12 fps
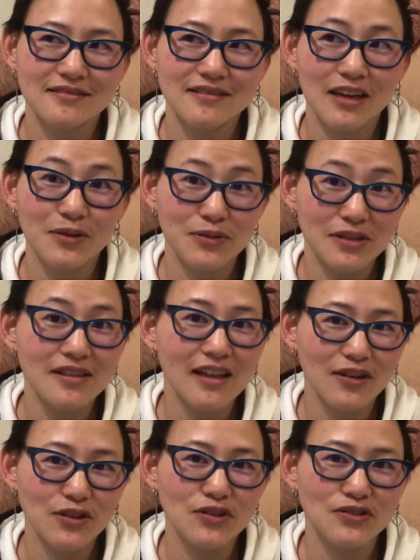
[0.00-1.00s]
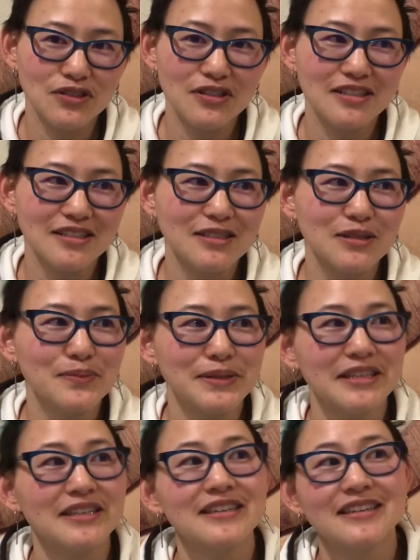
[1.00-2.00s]
I will allow you to listen to
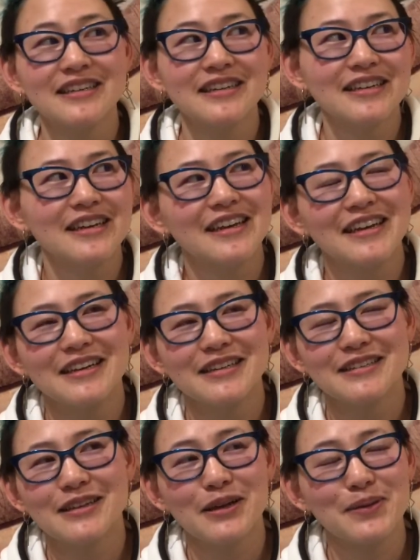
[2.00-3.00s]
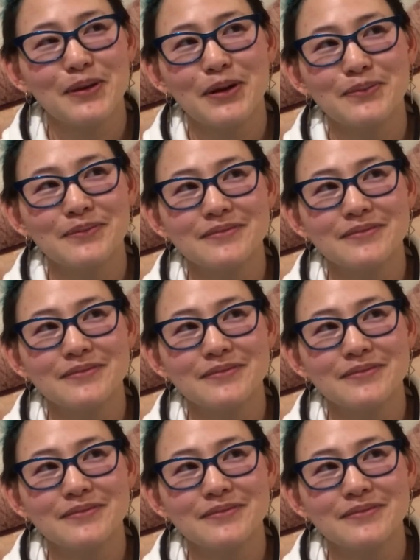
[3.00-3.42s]
me talk about